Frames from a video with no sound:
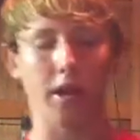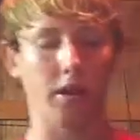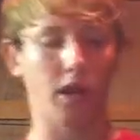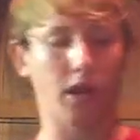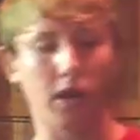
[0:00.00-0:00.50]
a
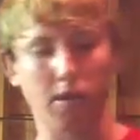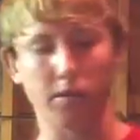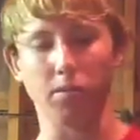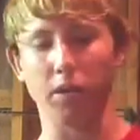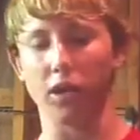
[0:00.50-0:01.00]
lot of times
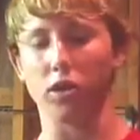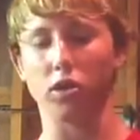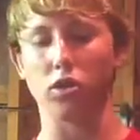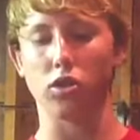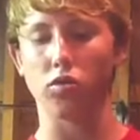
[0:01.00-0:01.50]
there'll be a
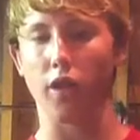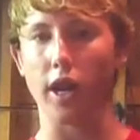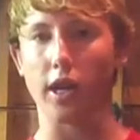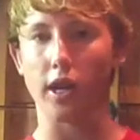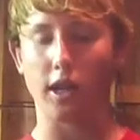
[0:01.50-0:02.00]

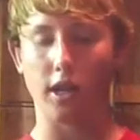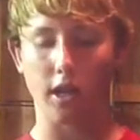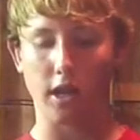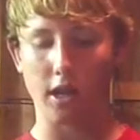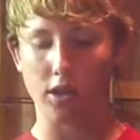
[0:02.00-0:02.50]
strike
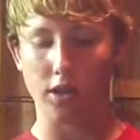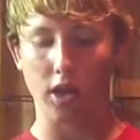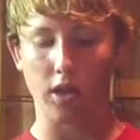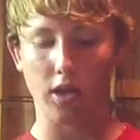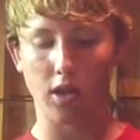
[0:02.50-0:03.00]

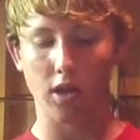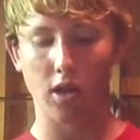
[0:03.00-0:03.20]
instinct.